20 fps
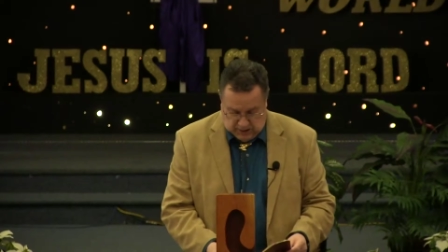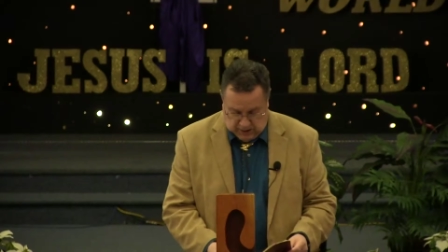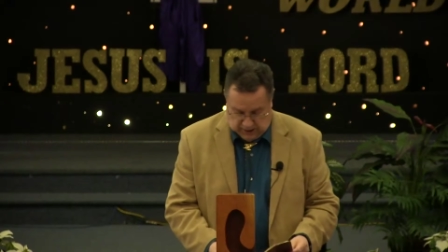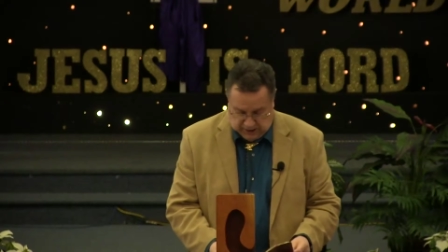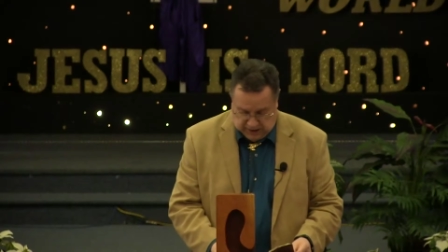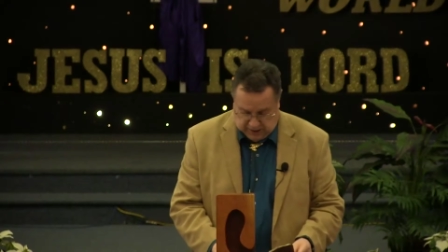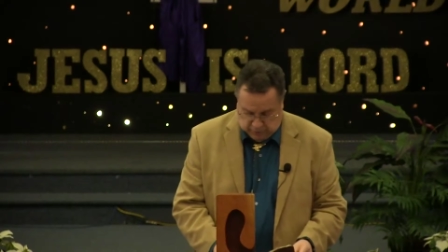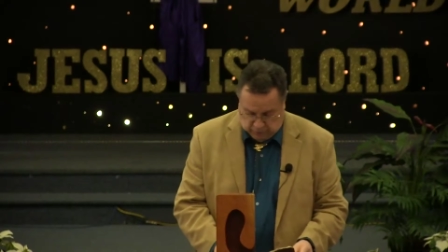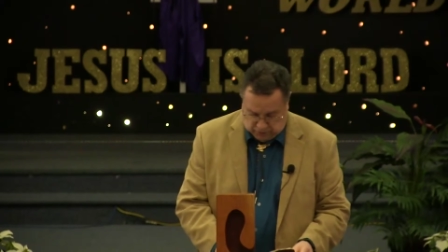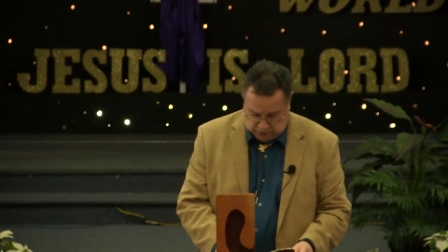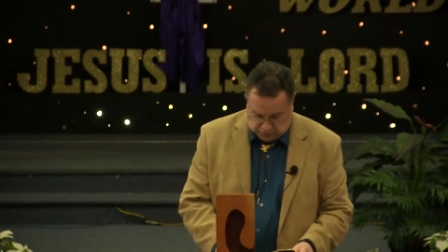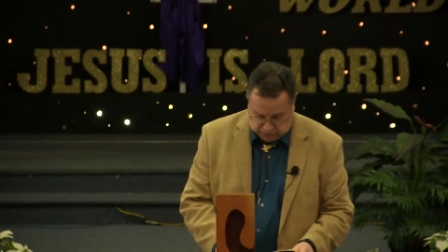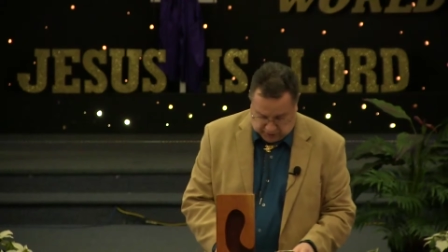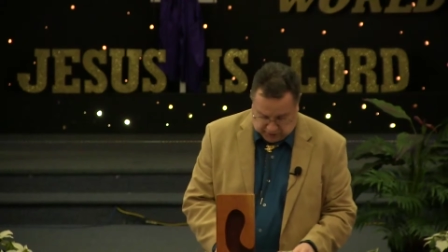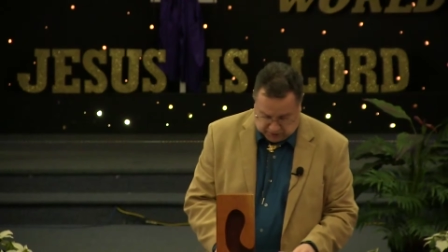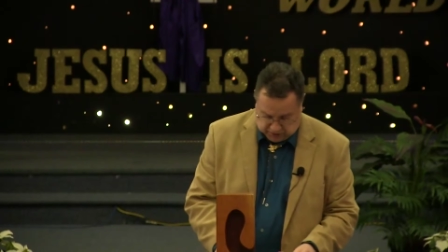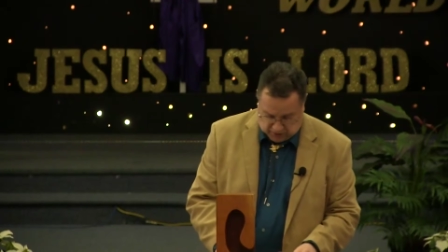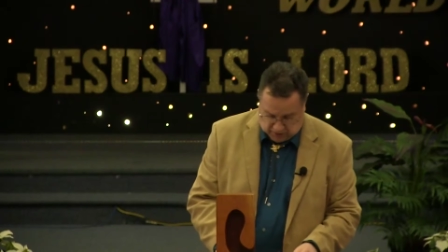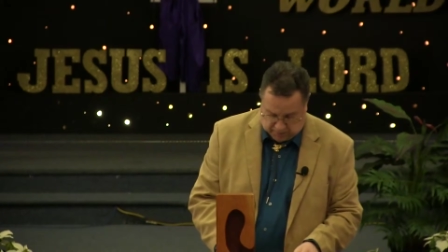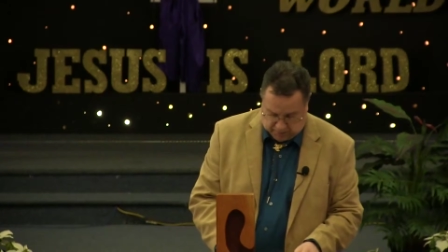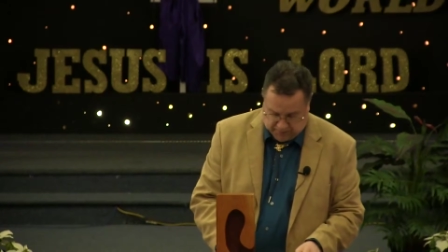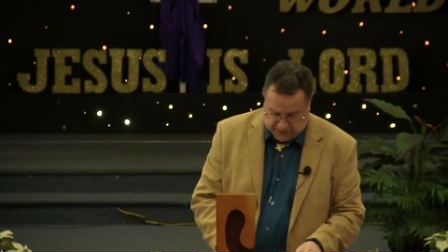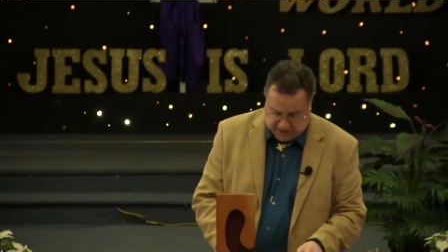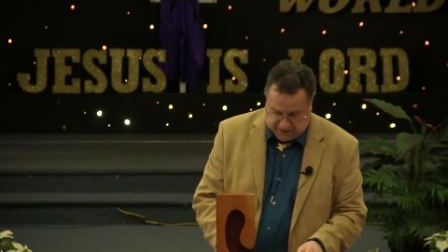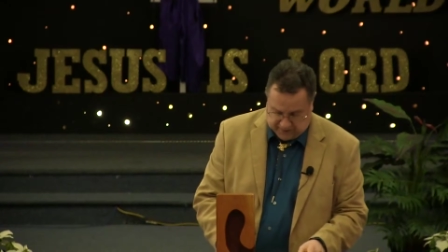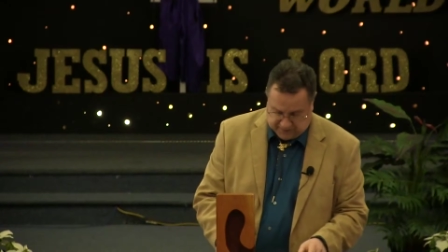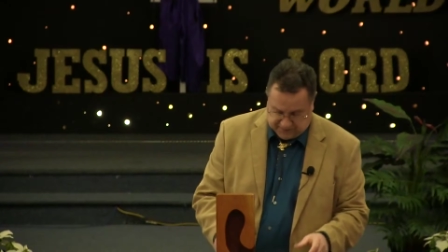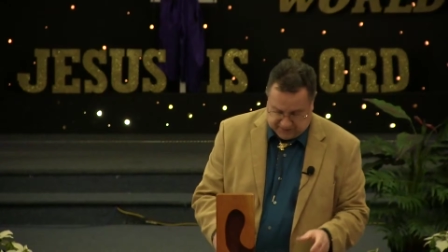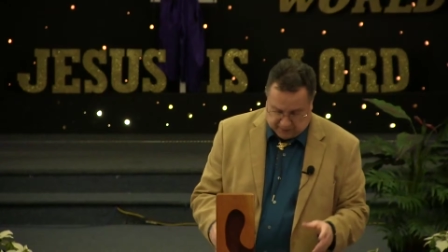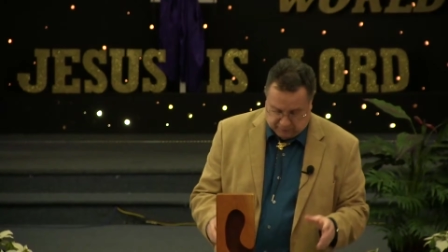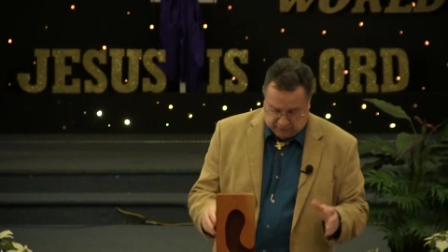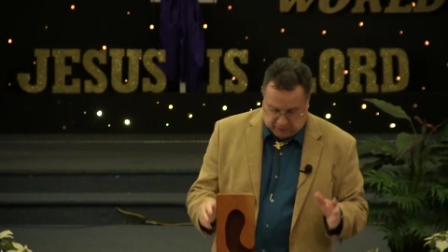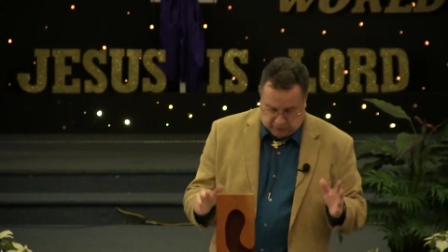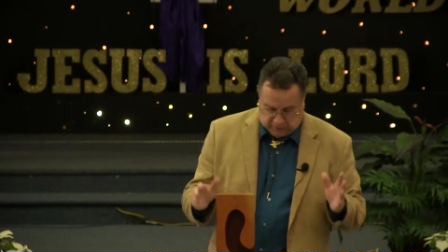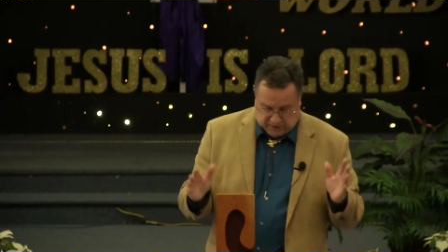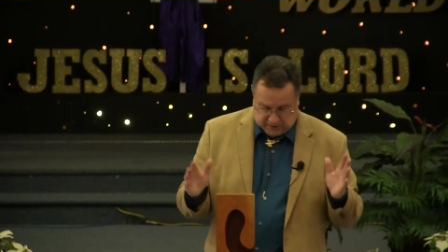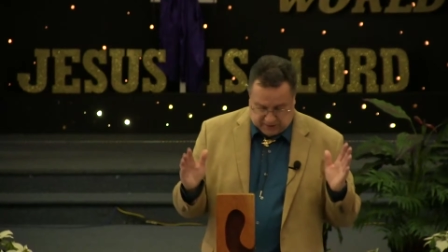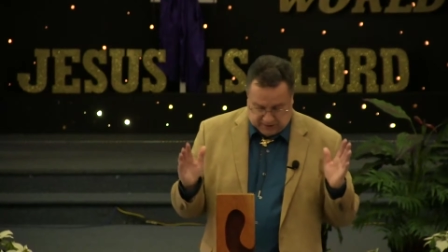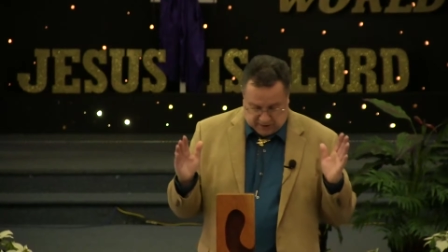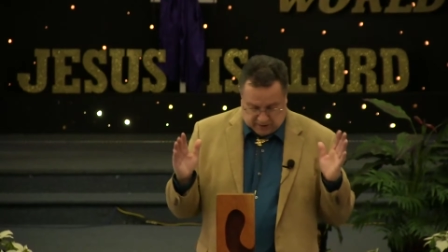and He will direct our paths that we
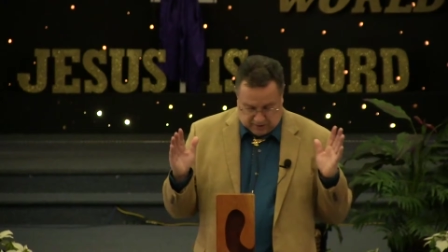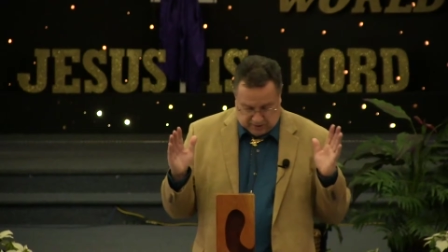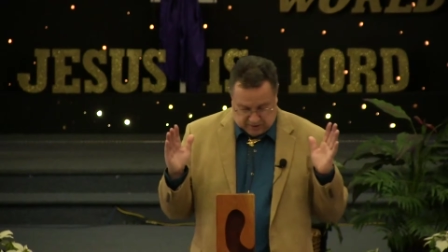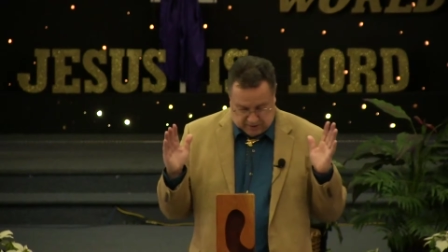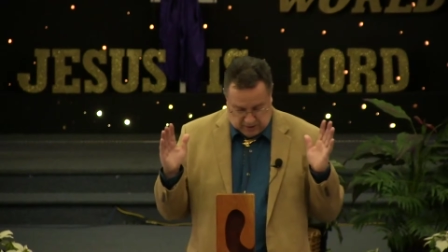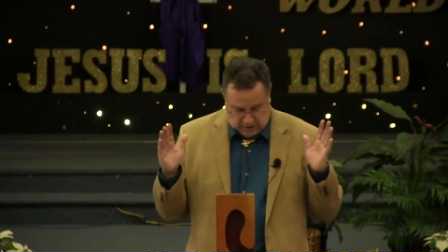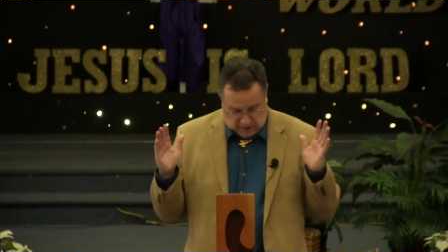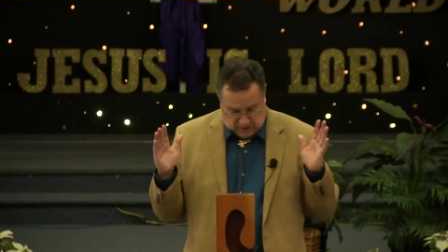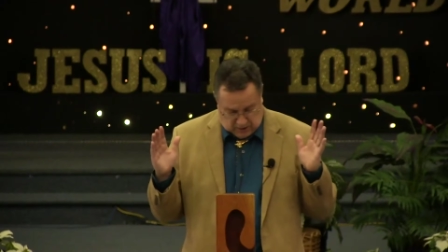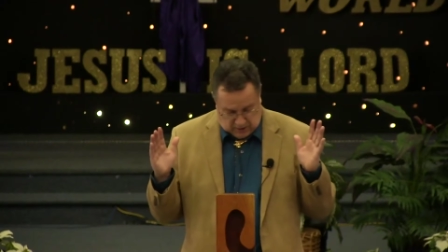read there in